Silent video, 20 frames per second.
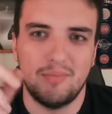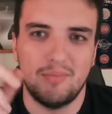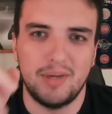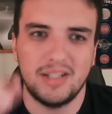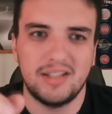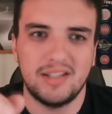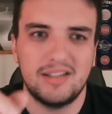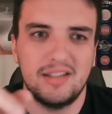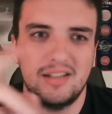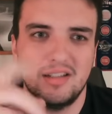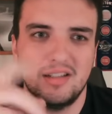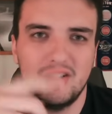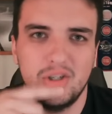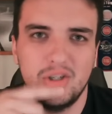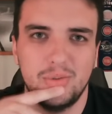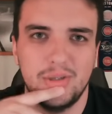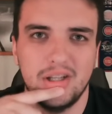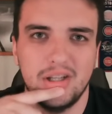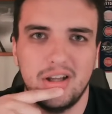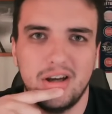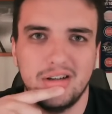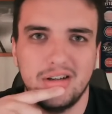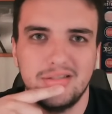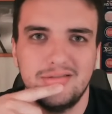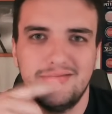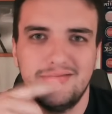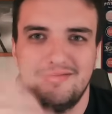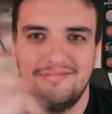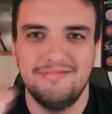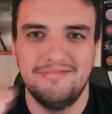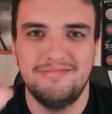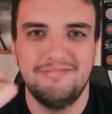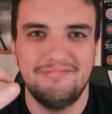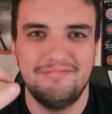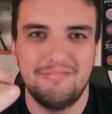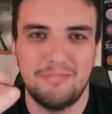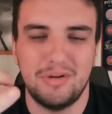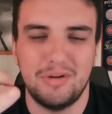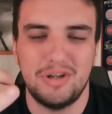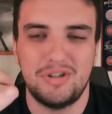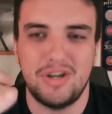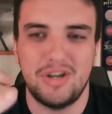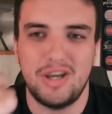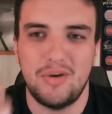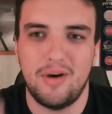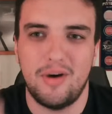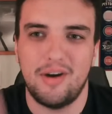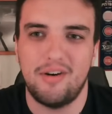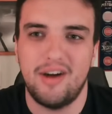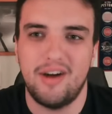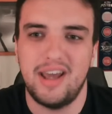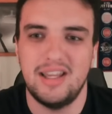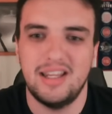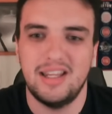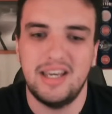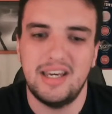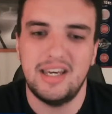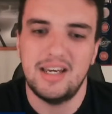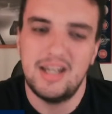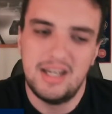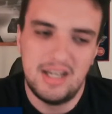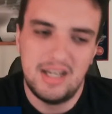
but still a little bit long. Appreciate you all greatly.